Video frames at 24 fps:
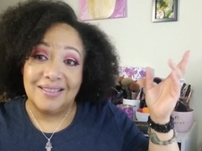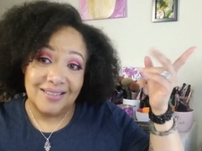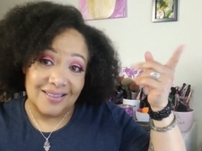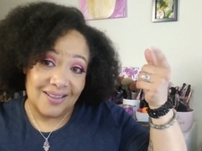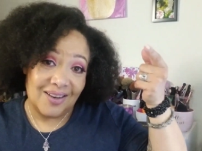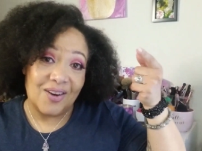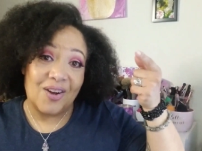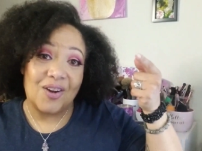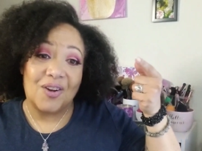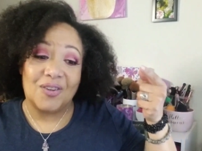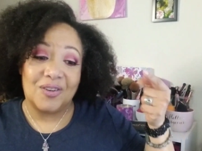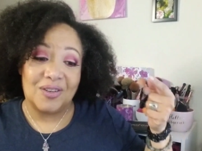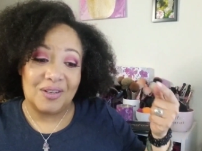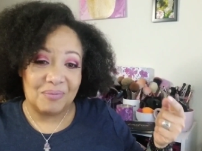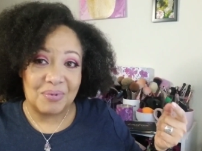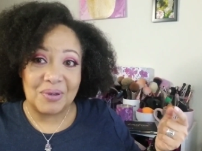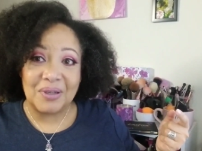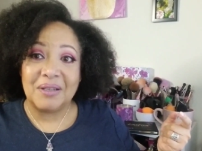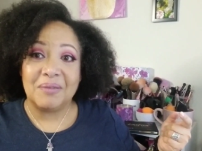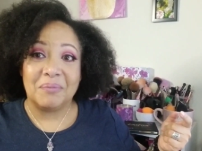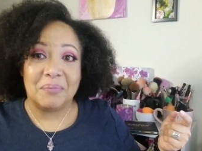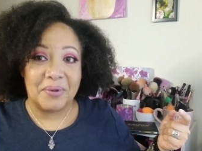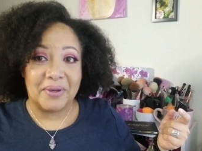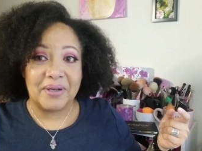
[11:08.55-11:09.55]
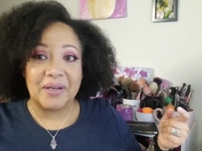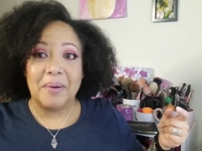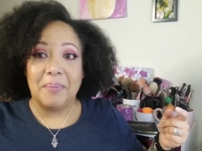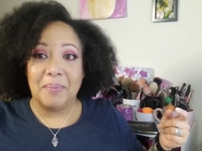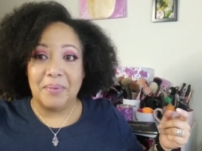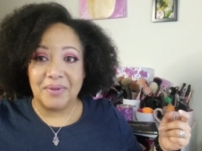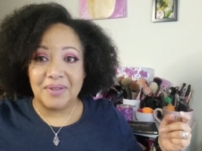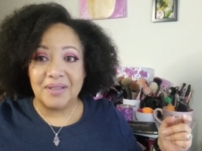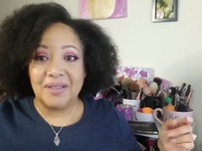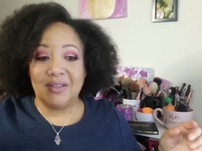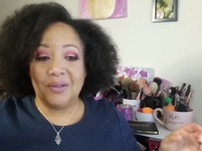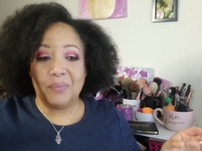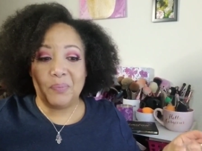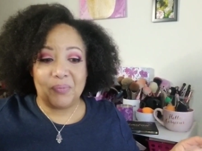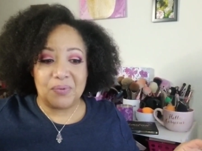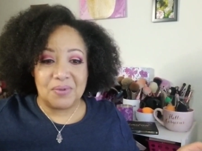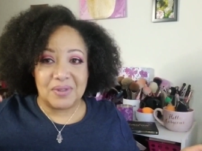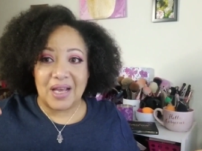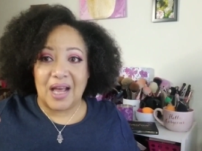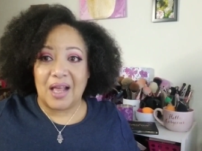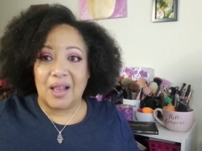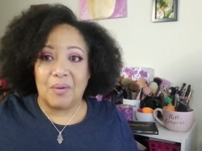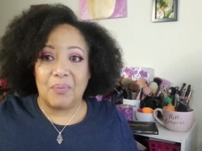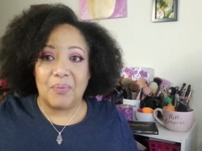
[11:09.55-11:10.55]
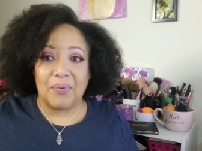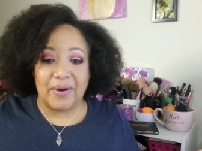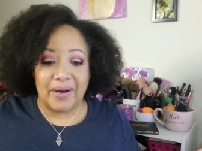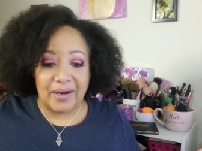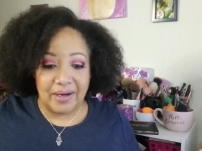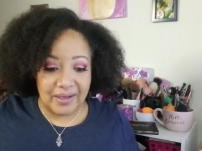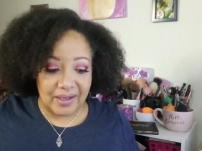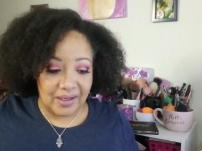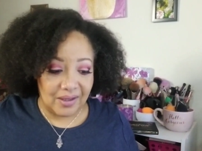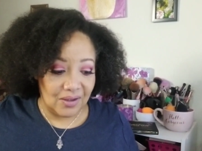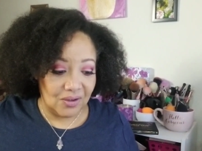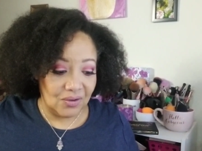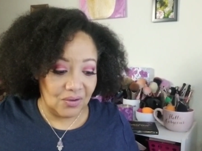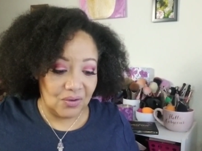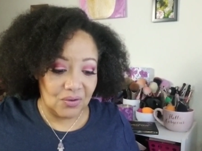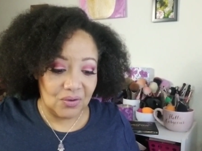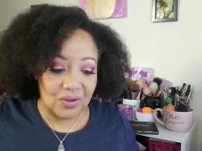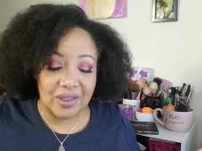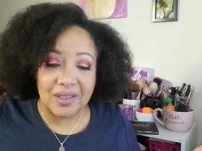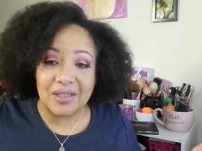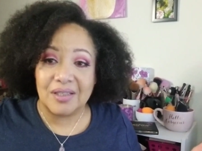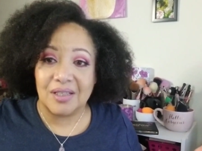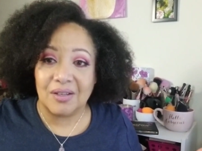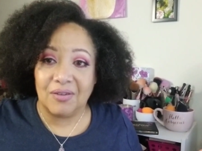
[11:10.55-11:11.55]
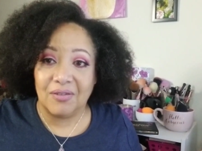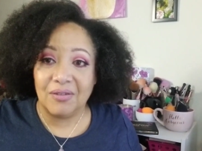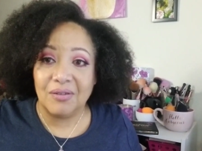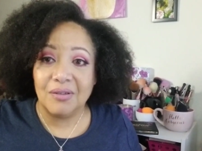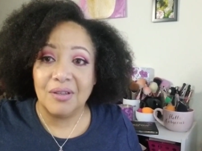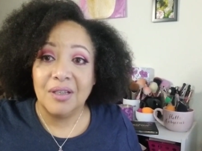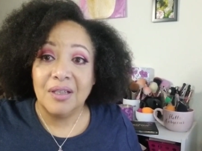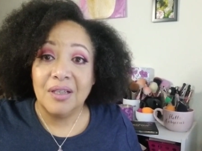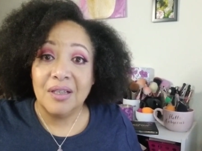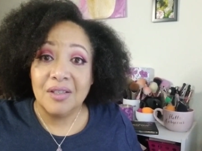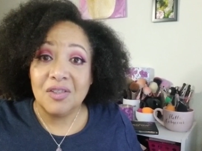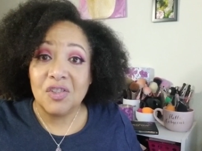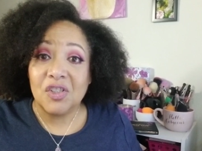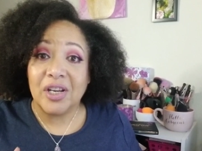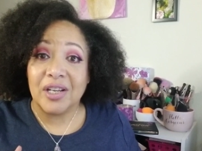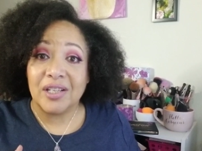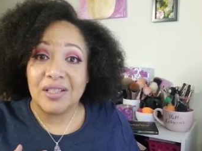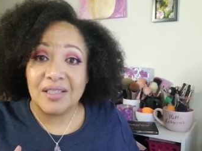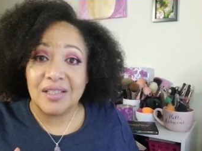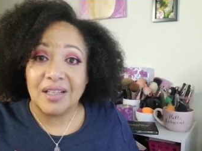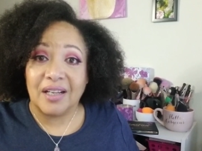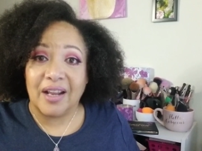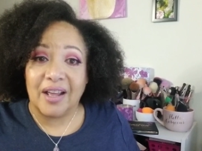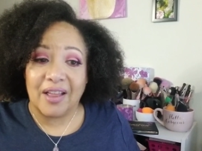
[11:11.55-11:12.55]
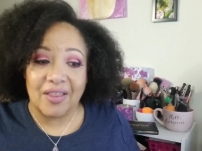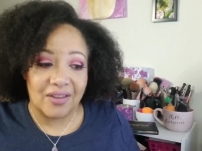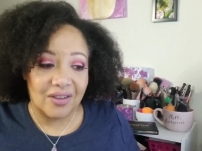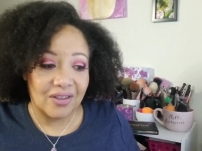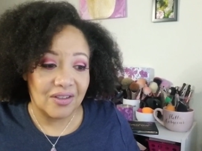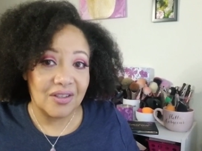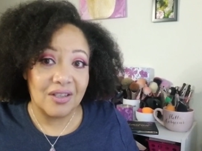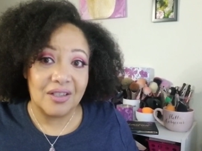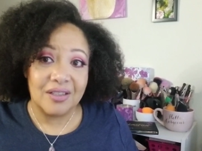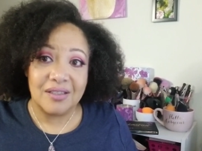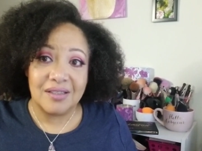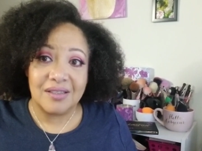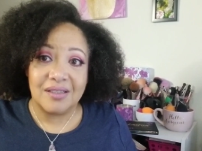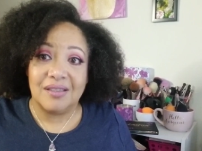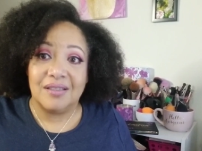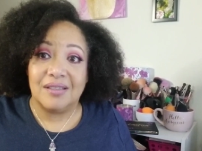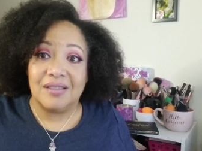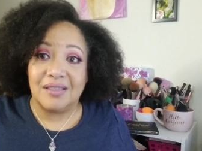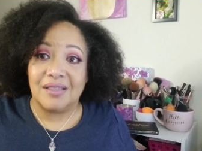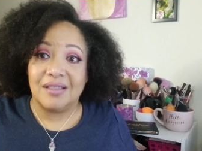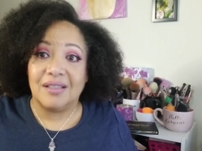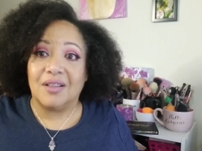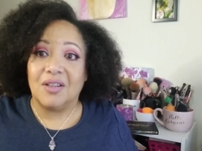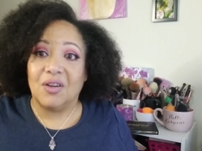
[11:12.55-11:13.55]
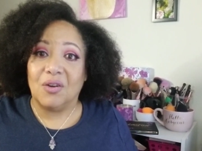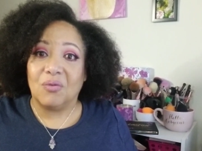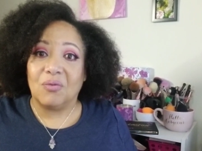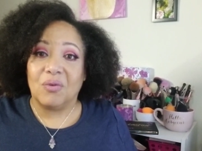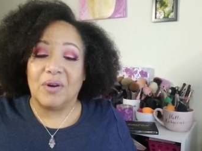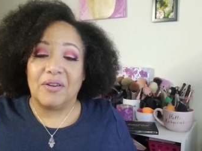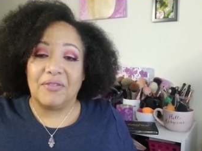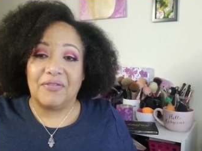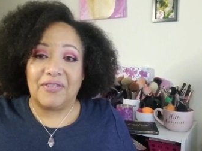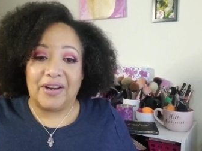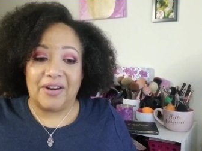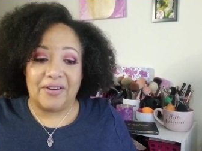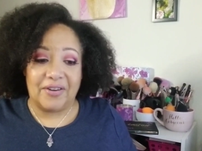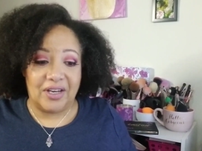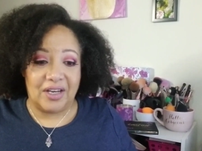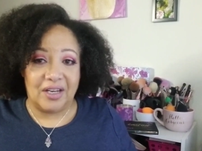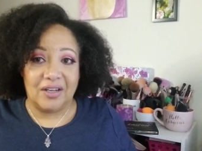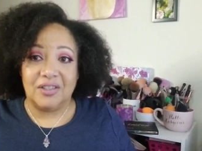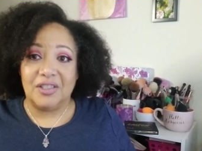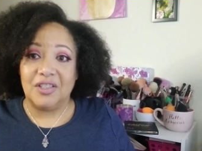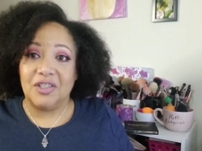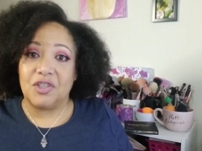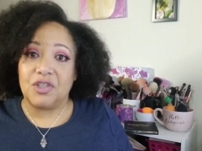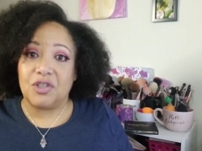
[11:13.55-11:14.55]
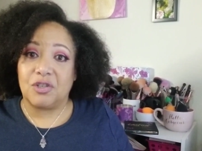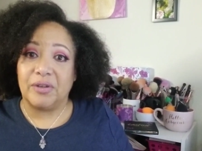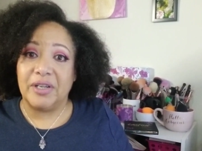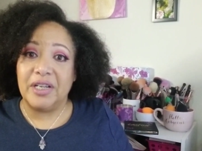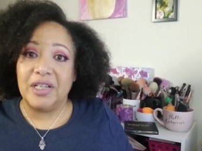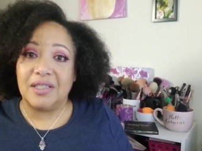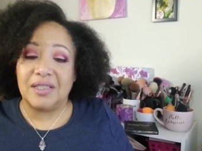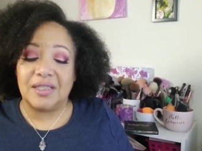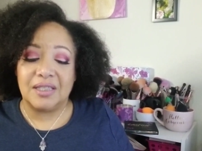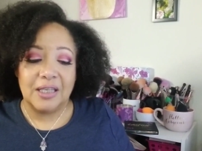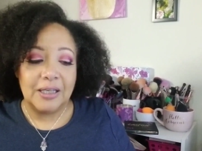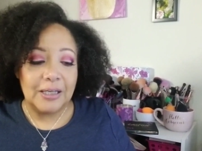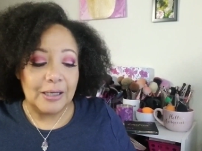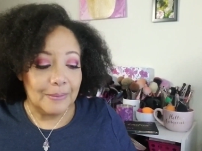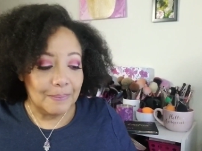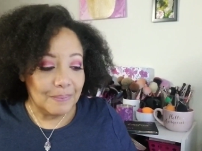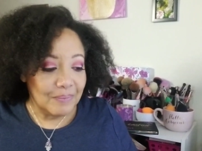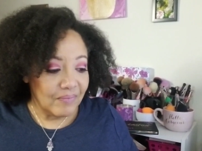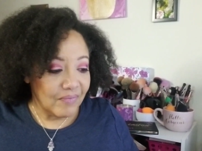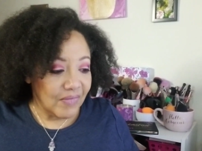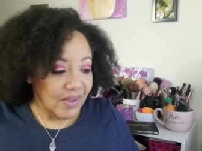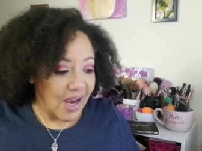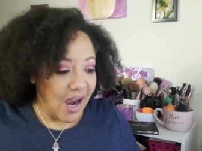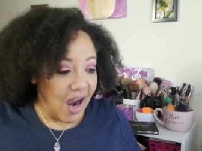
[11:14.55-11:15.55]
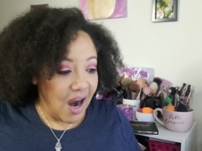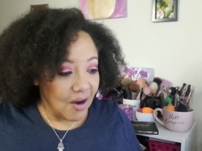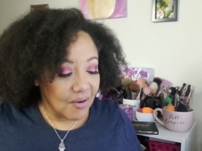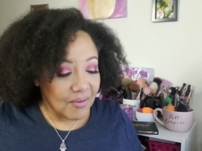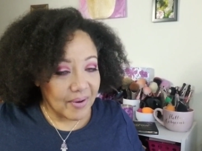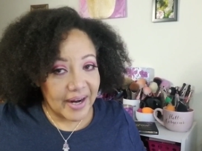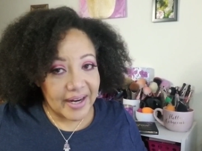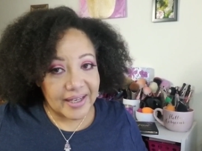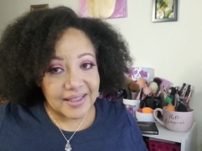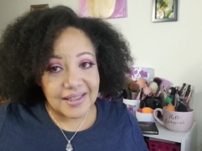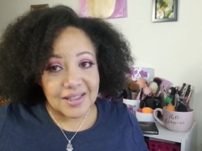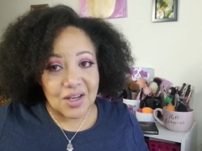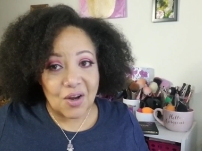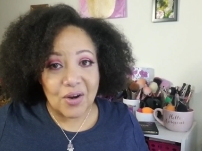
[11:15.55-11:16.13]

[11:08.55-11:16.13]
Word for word: You know, put put up a little solid prayer that Lulu gets her chest together because it's a little rough out here on these streets. All right.